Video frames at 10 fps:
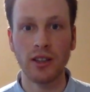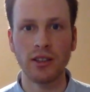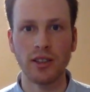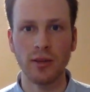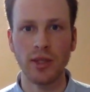
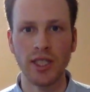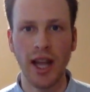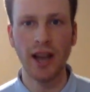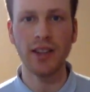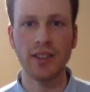Somebody's
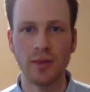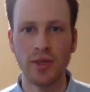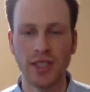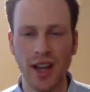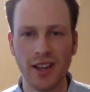got it?
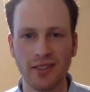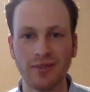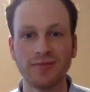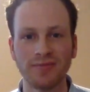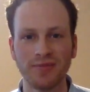Somebody's got it?
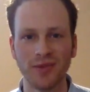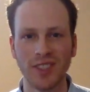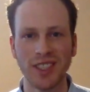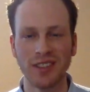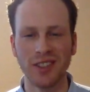
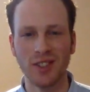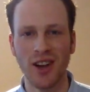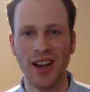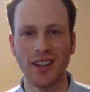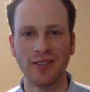Let's give it a
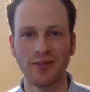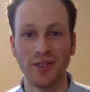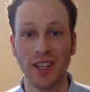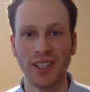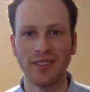try.
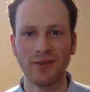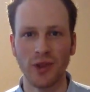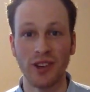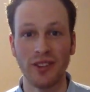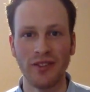Ready? We're
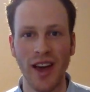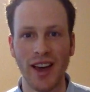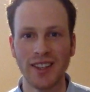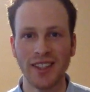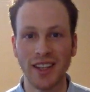going
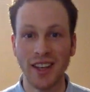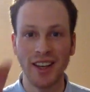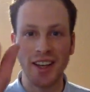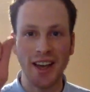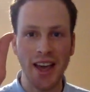fast.
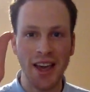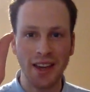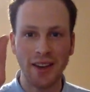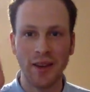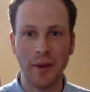A,
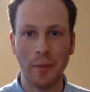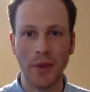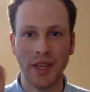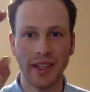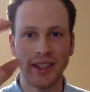
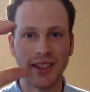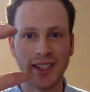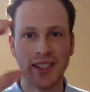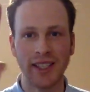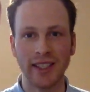B,
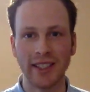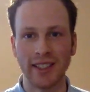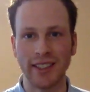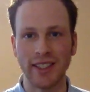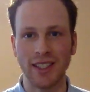C,
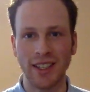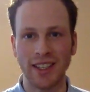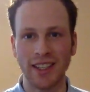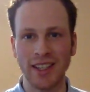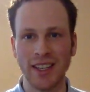D,
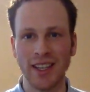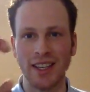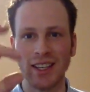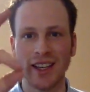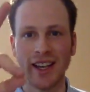E,
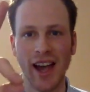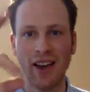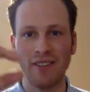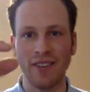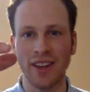
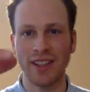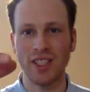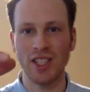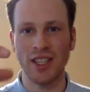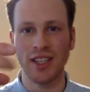F,
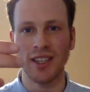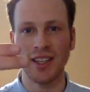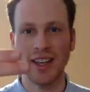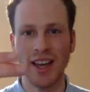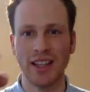G,
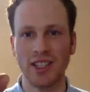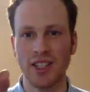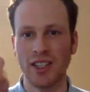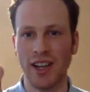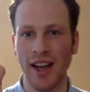
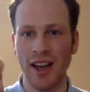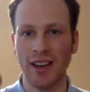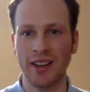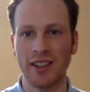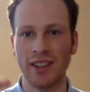H, I,
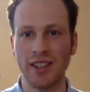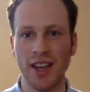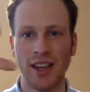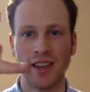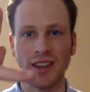
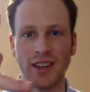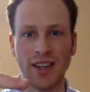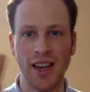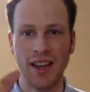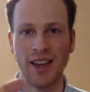J,
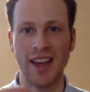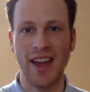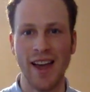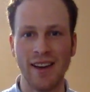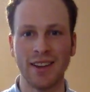K,
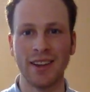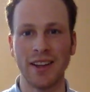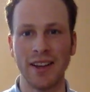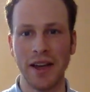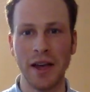L,
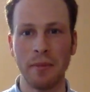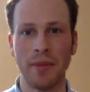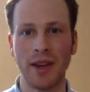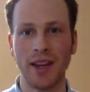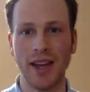M,
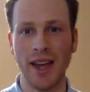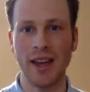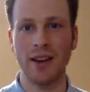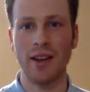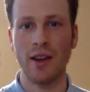
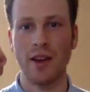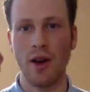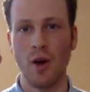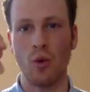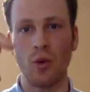N,
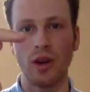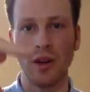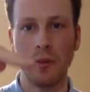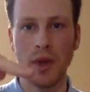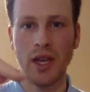O,
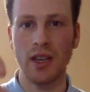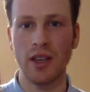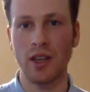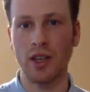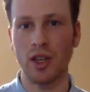P,
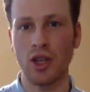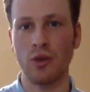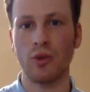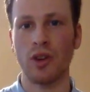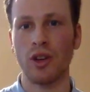
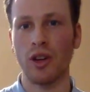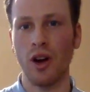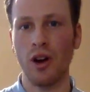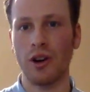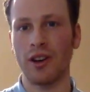Q,
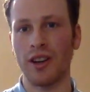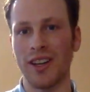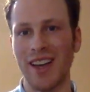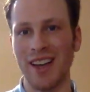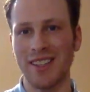R,
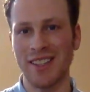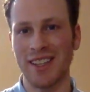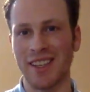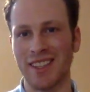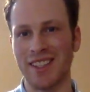S,
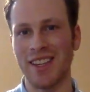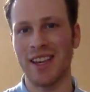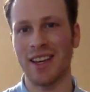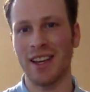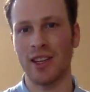T,
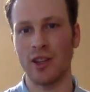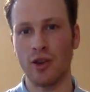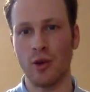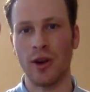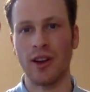
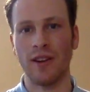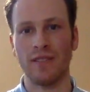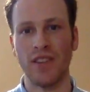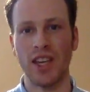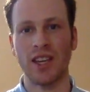U,
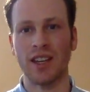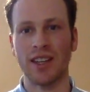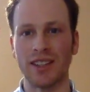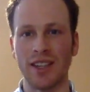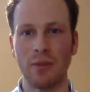V,
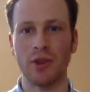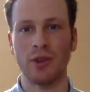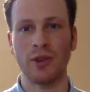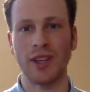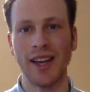W,
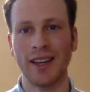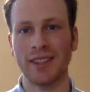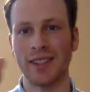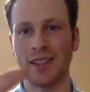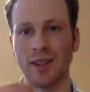
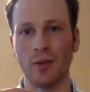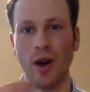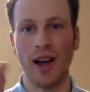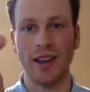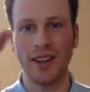X,
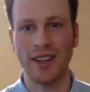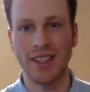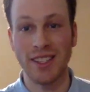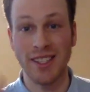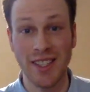Y,
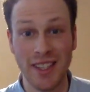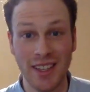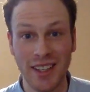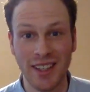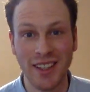Z.
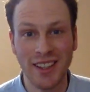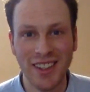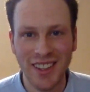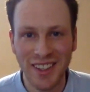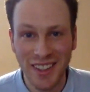
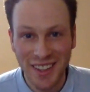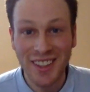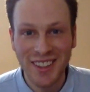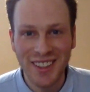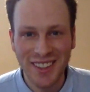
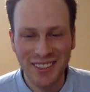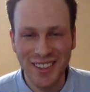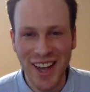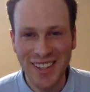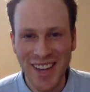Someone
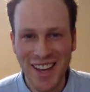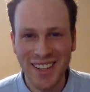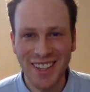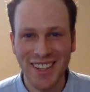had that?